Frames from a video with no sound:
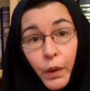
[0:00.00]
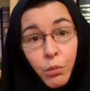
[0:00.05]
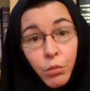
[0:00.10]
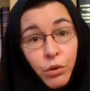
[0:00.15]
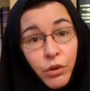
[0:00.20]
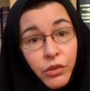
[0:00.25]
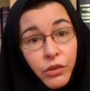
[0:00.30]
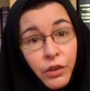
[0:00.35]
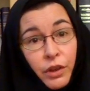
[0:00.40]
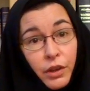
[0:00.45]

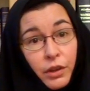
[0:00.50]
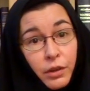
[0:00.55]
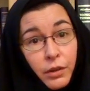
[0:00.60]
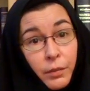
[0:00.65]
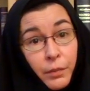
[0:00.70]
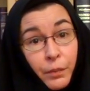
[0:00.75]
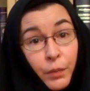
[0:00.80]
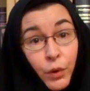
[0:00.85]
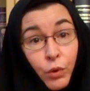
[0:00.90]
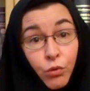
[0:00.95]
preceded,
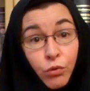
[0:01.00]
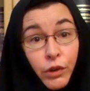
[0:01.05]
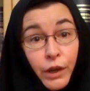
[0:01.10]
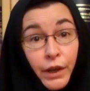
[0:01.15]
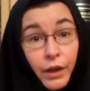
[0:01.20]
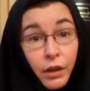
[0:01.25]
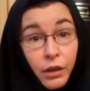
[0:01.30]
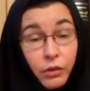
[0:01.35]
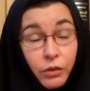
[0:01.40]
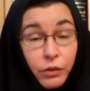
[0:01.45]

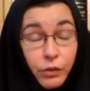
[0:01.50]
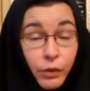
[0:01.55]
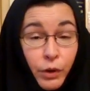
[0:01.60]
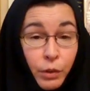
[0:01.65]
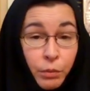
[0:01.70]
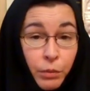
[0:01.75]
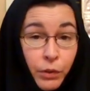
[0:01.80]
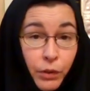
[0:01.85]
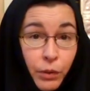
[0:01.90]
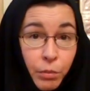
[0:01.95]
readings
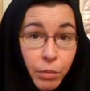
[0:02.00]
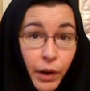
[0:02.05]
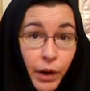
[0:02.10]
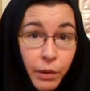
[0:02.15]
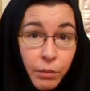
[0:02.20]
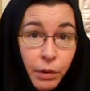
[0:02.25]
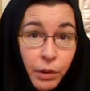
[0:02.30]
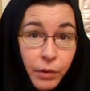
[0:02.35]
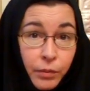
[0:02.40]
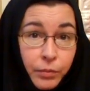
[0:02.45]
from the
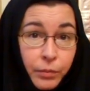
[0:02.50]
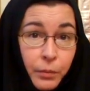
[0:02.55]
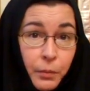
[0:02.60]
Bible.